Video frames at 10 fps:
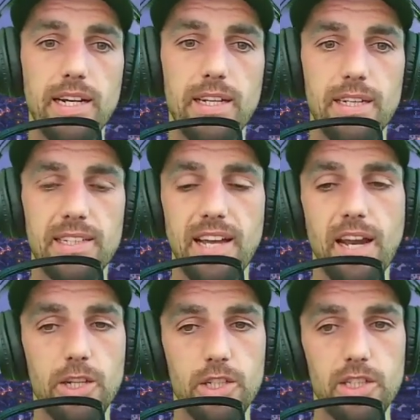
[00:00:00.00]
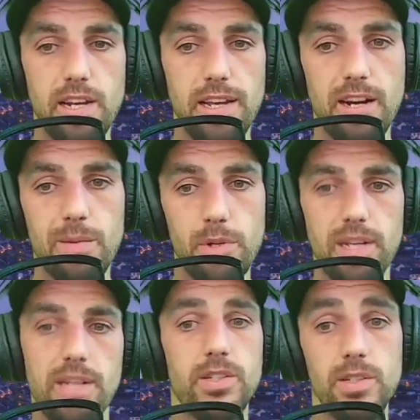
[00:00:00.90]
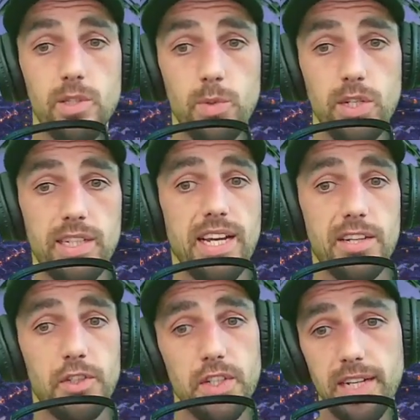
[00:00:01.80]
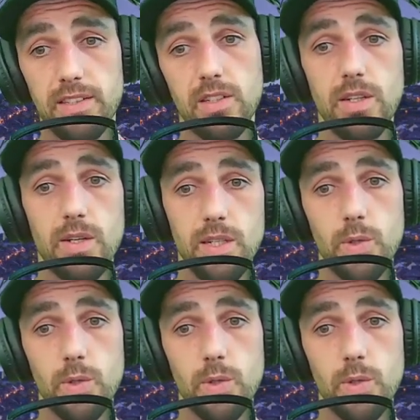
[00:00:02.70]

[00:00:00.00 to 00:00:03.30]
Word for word: intelligence led operations where they actually got the dog out